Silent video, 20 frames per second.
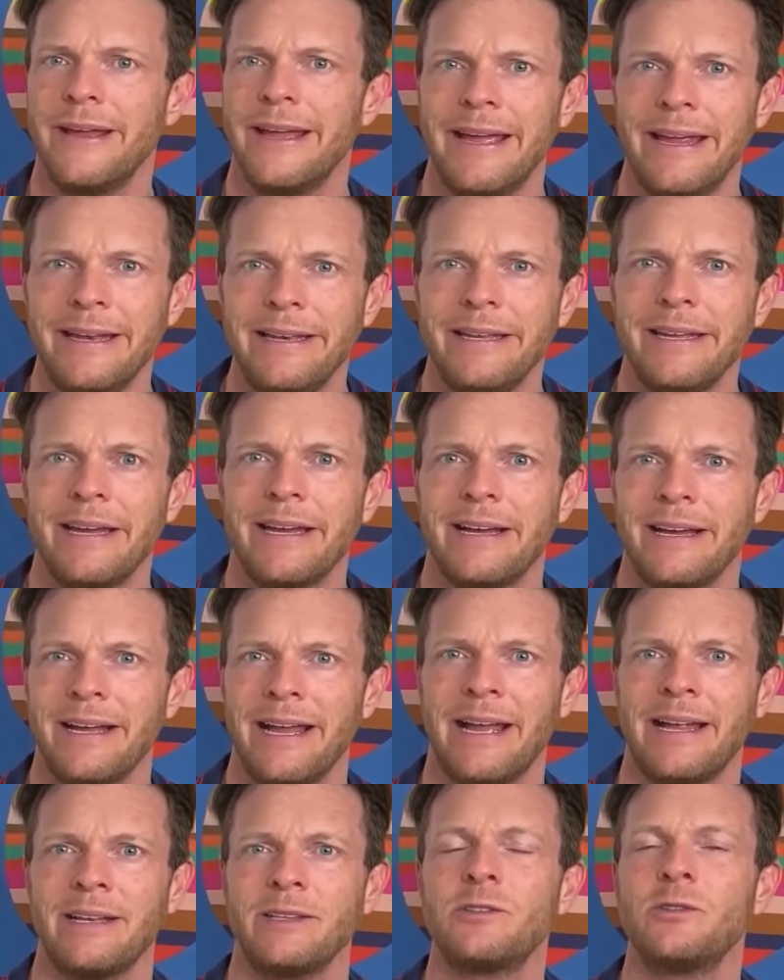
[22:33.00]
India
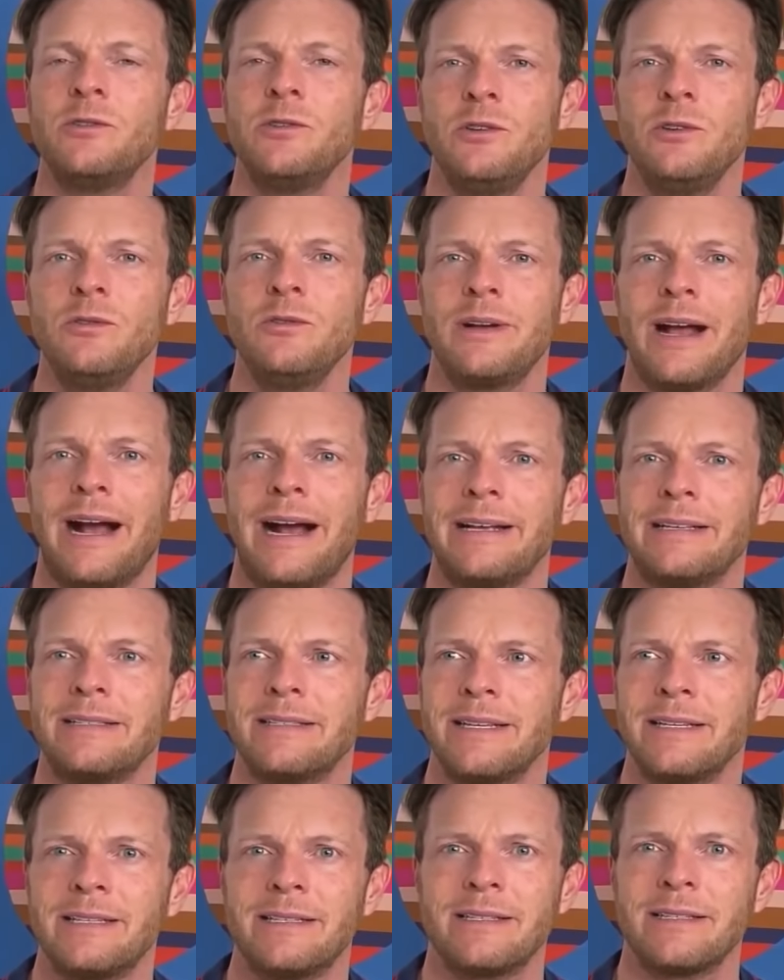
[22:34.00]
and to you guys.
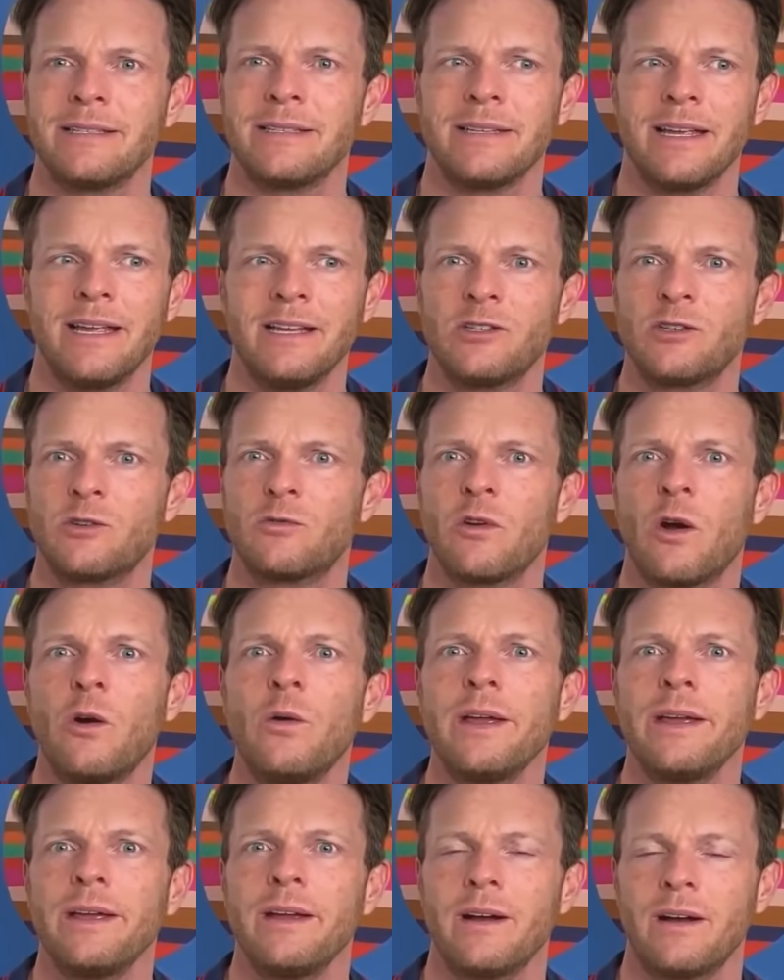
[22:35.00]
It's
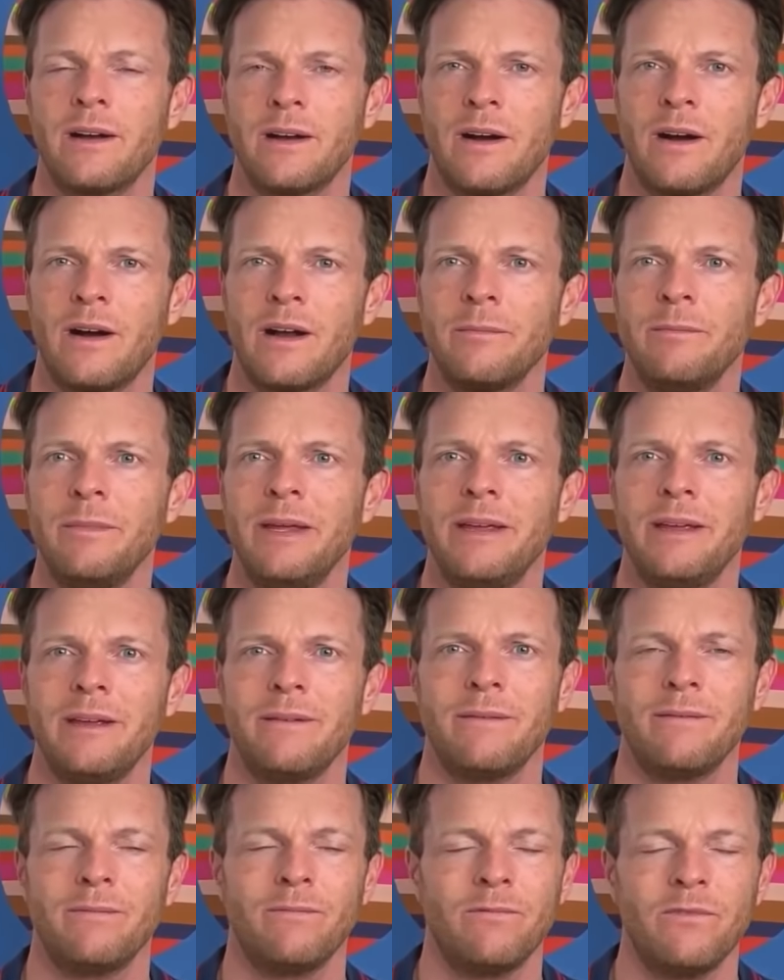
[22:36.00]
growing on me
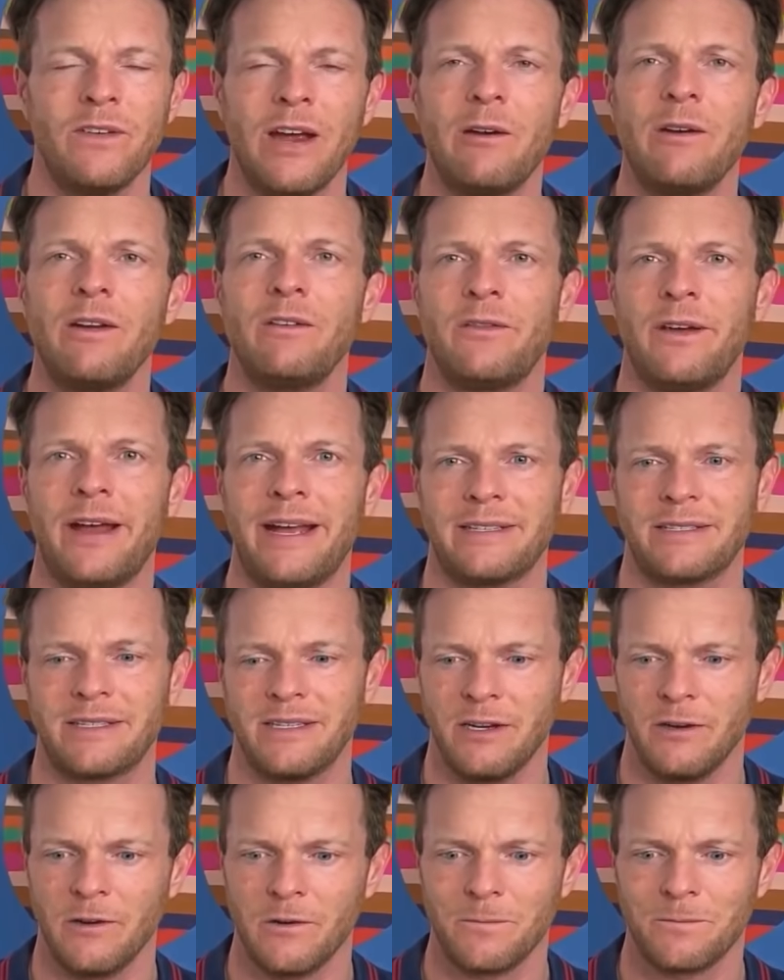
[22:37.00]
very fast
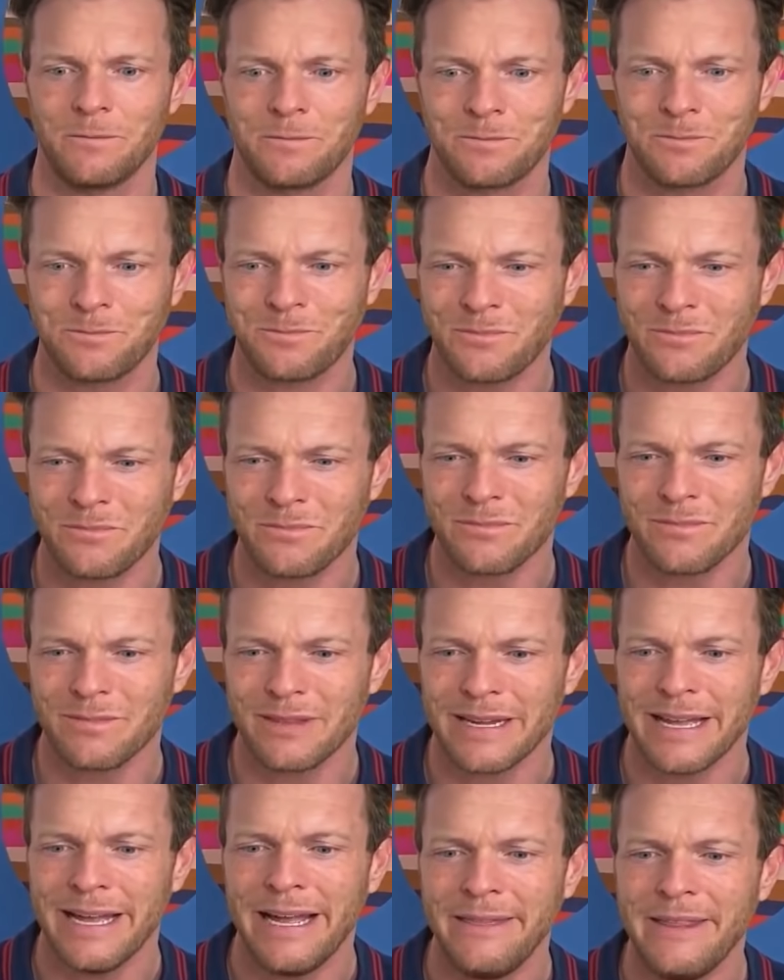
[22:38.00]
here,
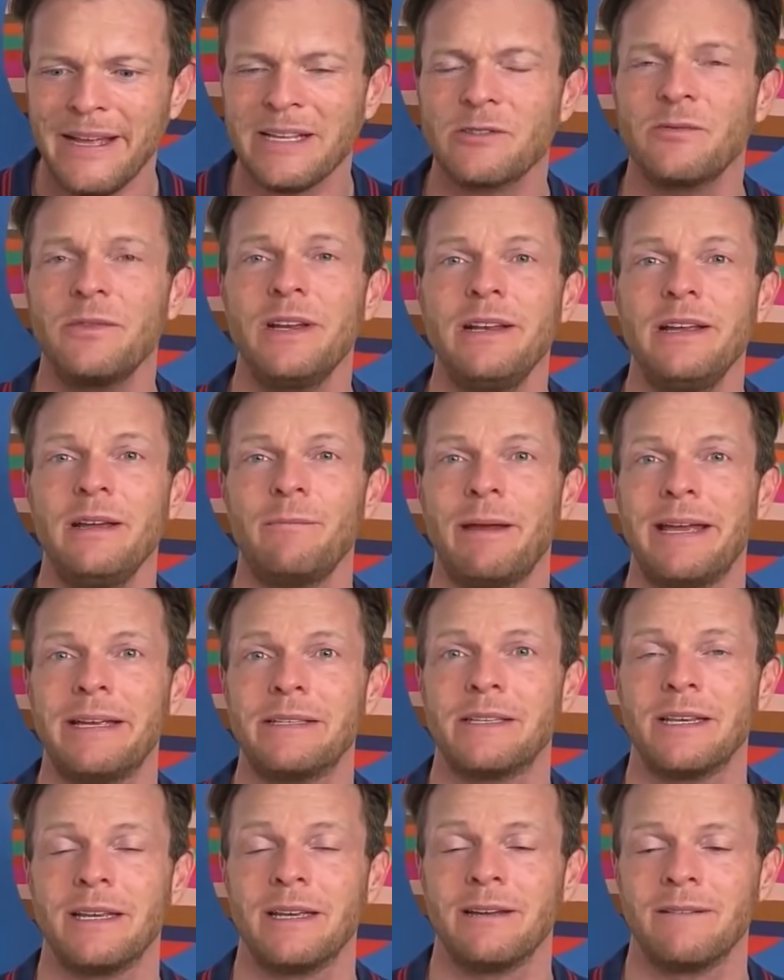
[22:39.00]
and that's really
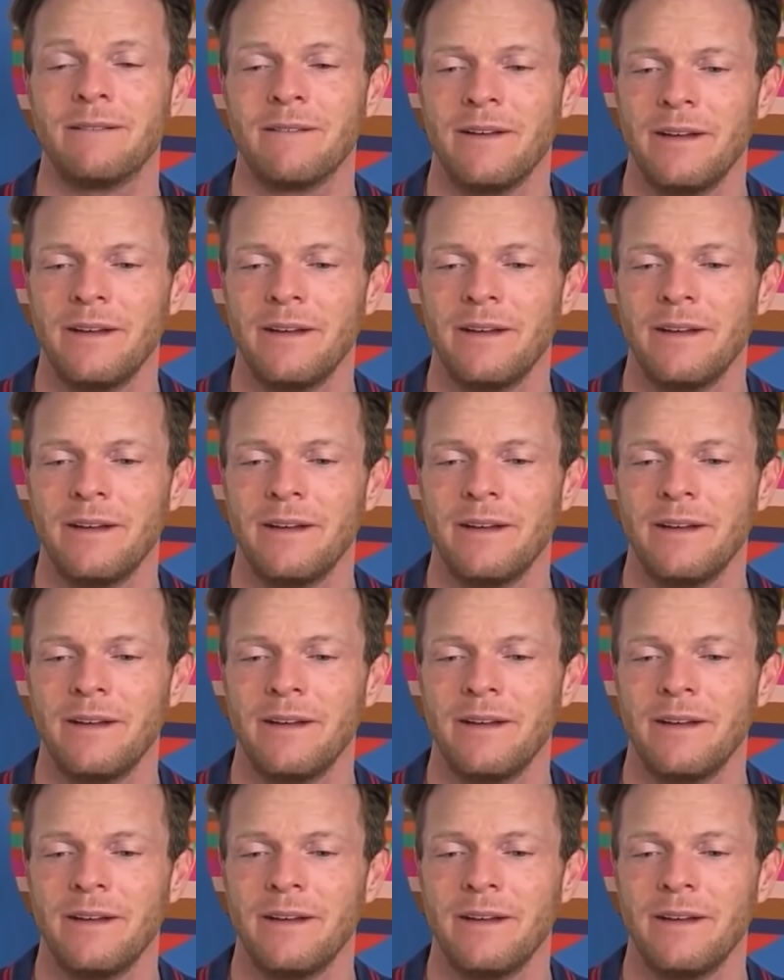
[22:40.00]
amazing.